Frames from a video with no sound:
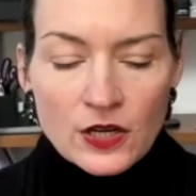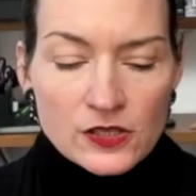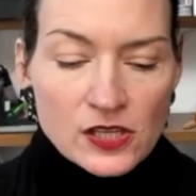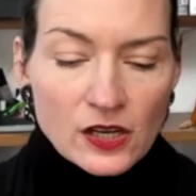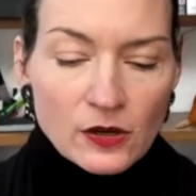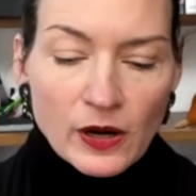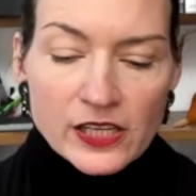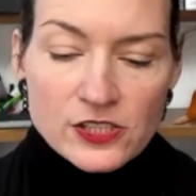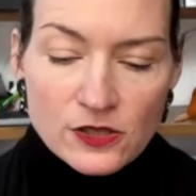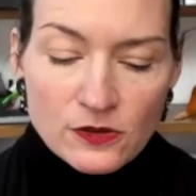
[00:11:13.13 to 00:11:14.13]
So I
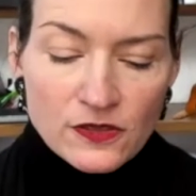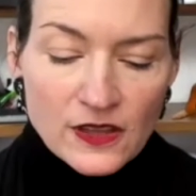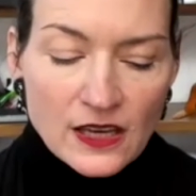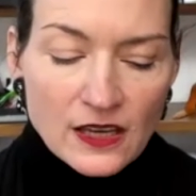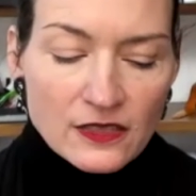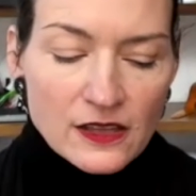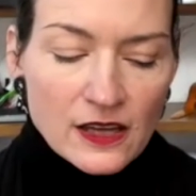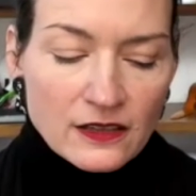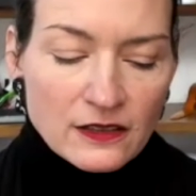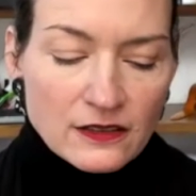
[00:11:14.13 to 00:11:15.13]
do think
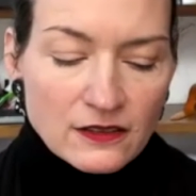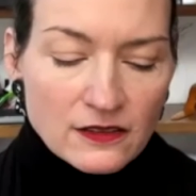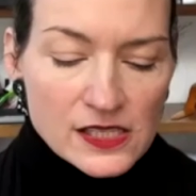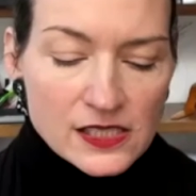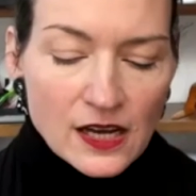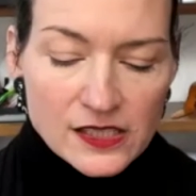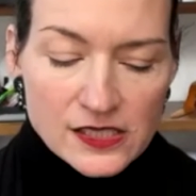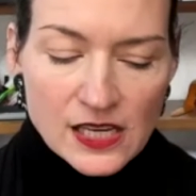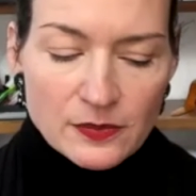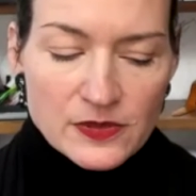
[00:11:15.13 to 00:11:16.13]
that this
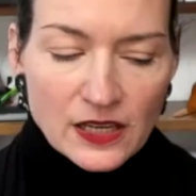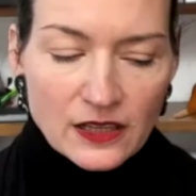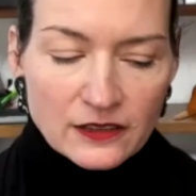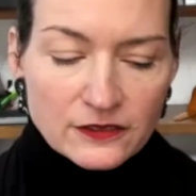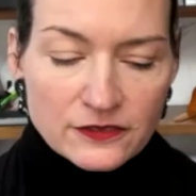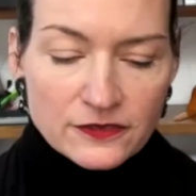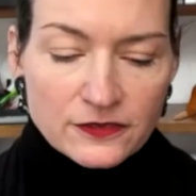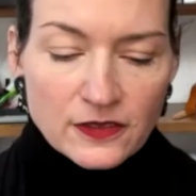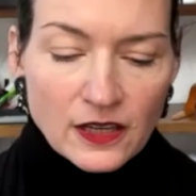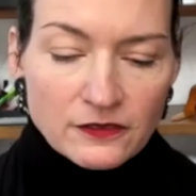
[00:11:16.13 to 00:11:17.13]
concept of
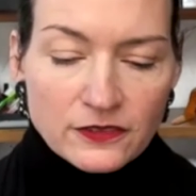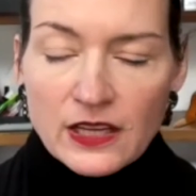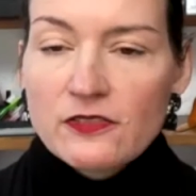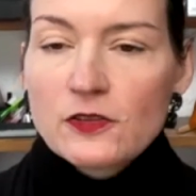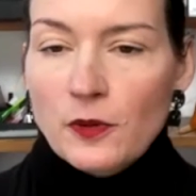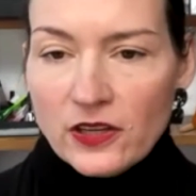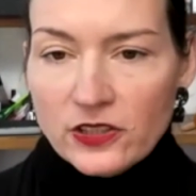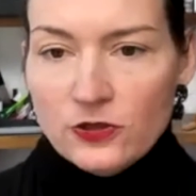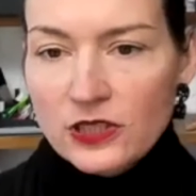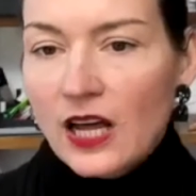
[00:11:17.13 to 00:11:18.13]
lift while
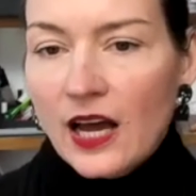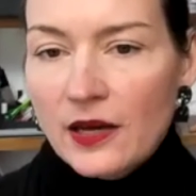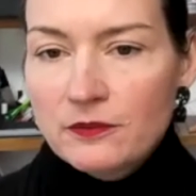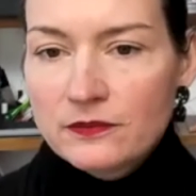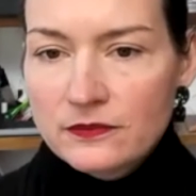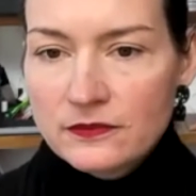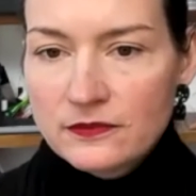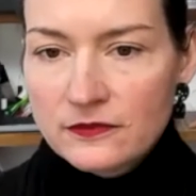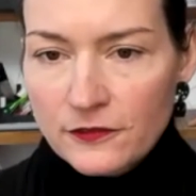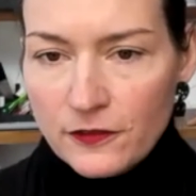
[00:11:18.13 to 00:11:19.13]
you climb
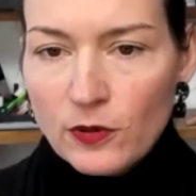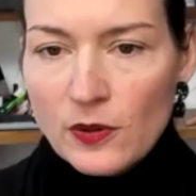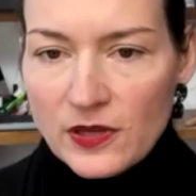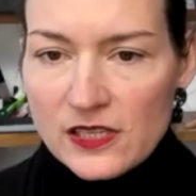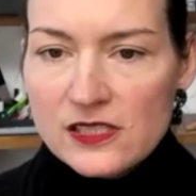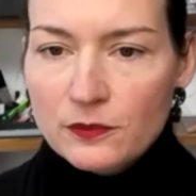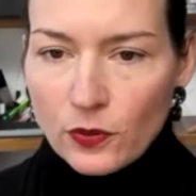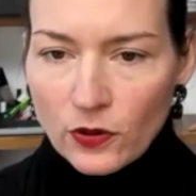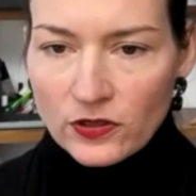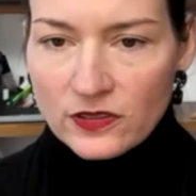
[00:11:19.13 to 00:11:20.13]
for women is
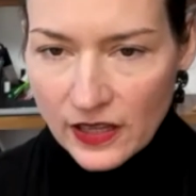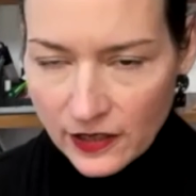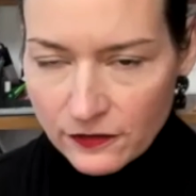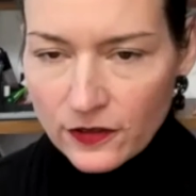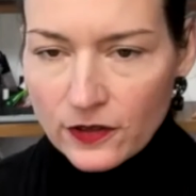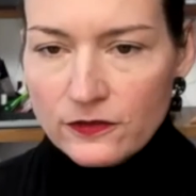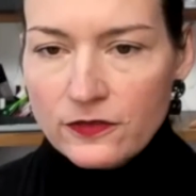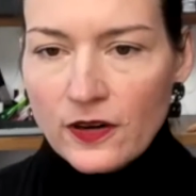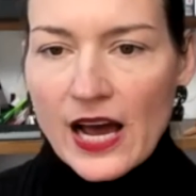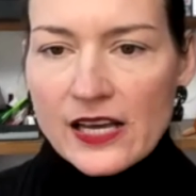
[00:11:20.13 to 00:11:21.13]
important. Like for
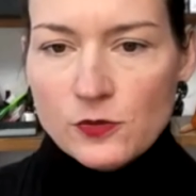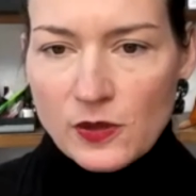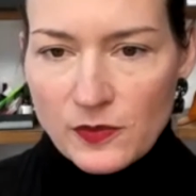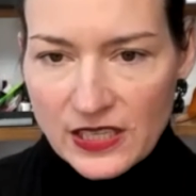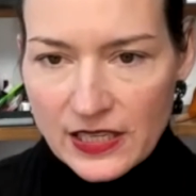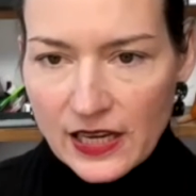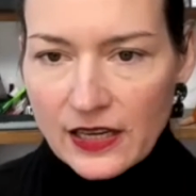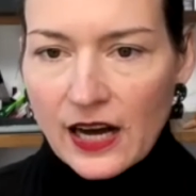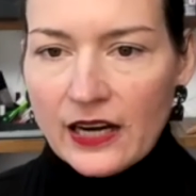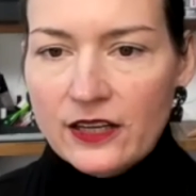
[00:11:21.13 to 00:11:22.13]
as women get
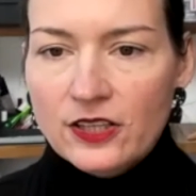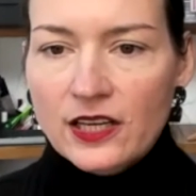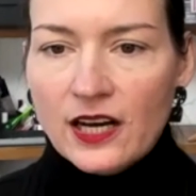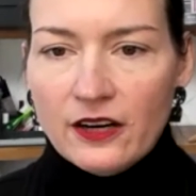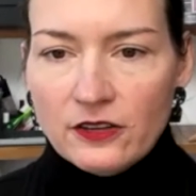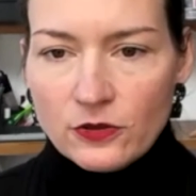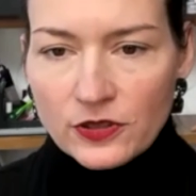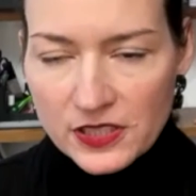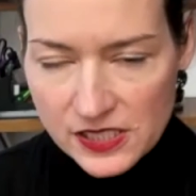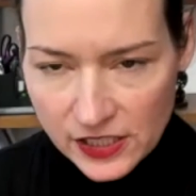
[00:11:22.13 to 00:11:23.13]
higher and higher in
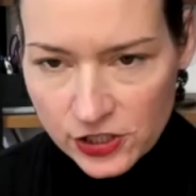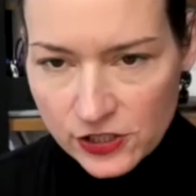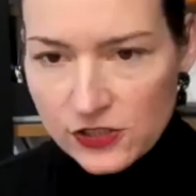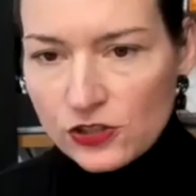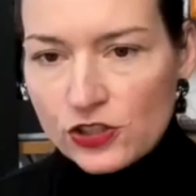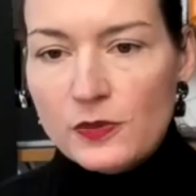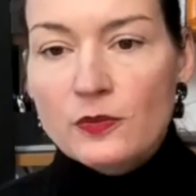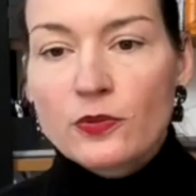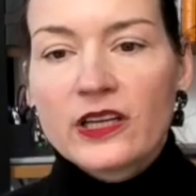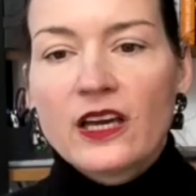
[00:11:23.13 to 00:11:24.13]
organizations, you should be
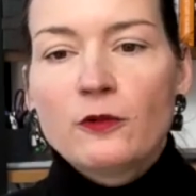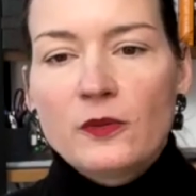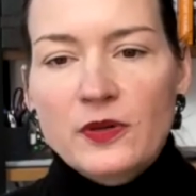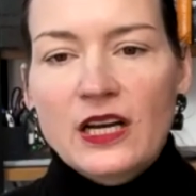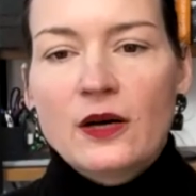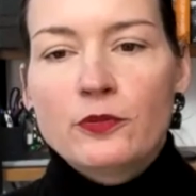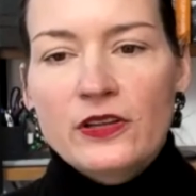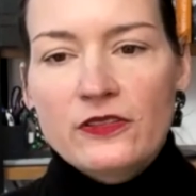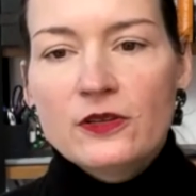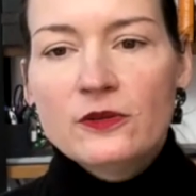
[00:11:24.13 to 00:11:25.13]
bringing women up with
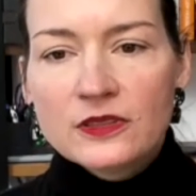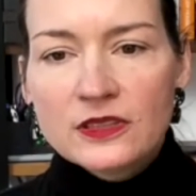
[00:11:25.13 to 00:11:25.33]
you.